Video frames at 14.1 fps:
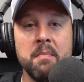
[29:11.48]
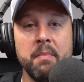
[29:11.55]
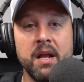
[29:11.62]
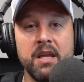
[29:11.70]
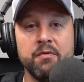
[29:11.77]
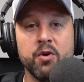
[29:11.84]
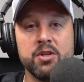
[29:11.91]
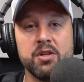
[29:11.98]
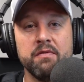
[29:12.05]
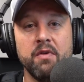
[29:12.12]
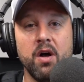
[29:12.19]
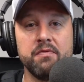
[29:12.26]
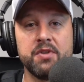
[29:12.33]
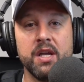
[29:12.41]
many of which
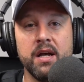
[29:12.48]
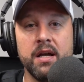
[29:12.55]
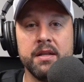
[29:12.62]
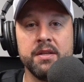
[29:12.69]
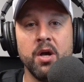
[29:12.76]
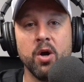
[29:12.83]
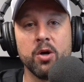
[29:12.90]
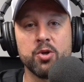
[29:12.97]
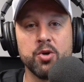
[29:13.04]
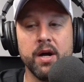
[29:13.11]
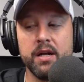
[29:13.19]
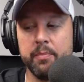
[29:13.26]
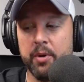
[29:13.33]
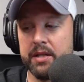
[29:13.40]
involved gun, or
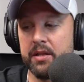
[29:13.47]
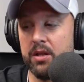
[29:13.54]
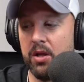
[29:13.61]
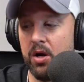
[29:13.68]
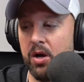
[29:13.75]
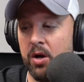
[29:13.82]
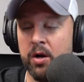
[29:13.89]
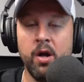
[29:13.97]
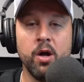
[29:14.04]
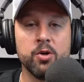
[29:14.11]
trying to break the law,